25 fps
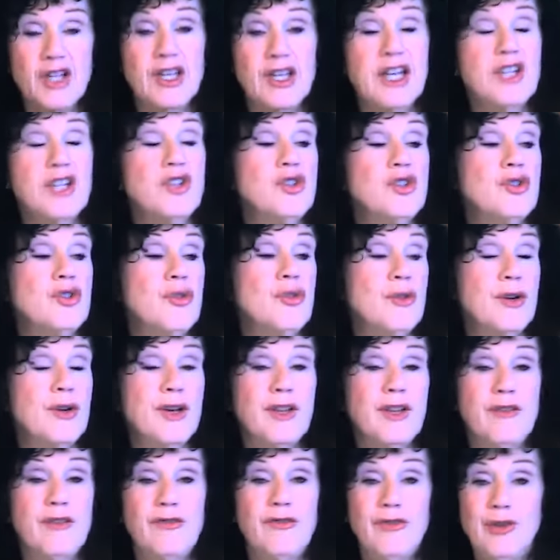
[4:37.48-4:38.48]
Enjoy
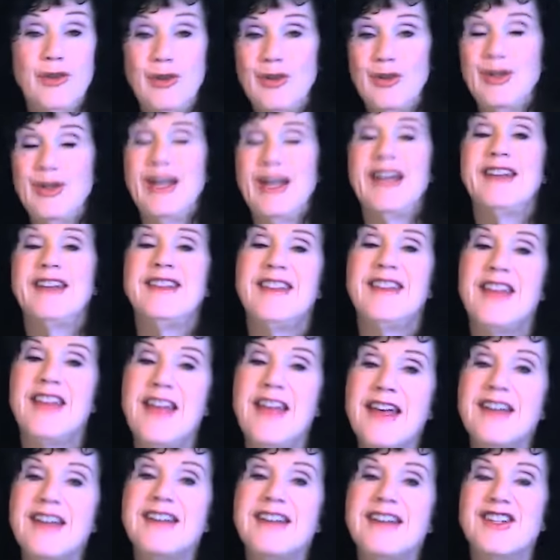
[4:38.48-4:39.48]
the food and
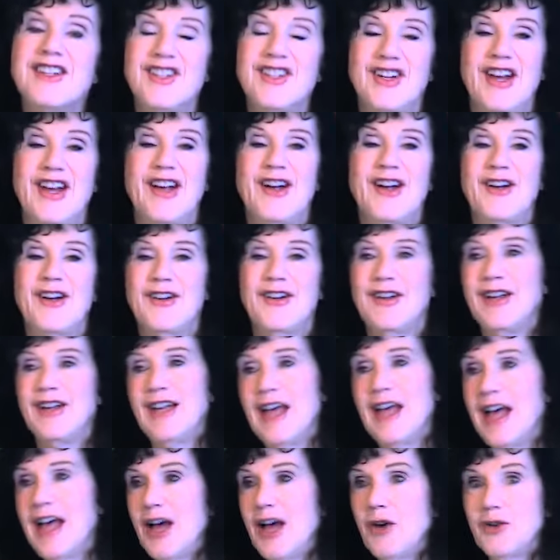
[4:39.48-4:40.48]
then share
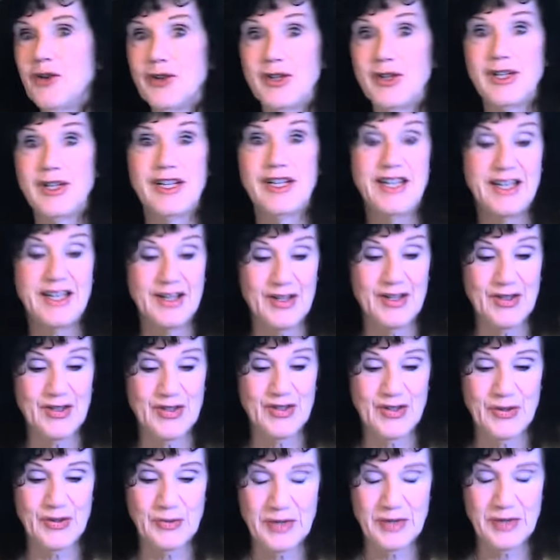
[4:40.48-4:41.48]
how good it
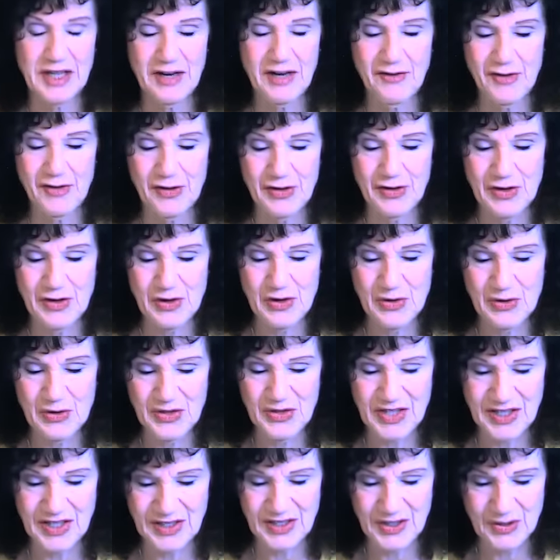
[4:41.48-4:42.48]
is or whatever the
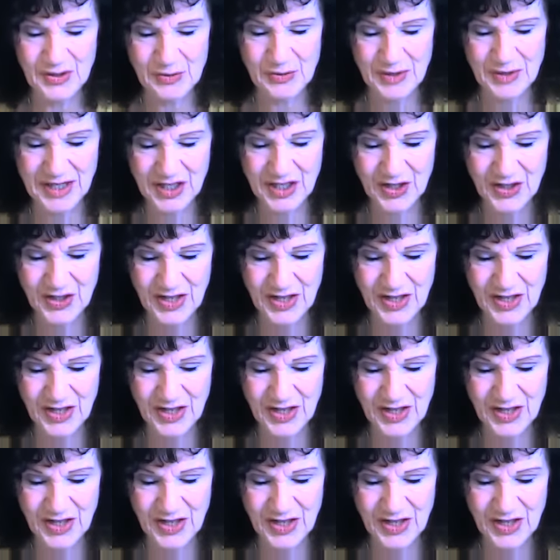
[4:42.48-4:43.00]
news is you want to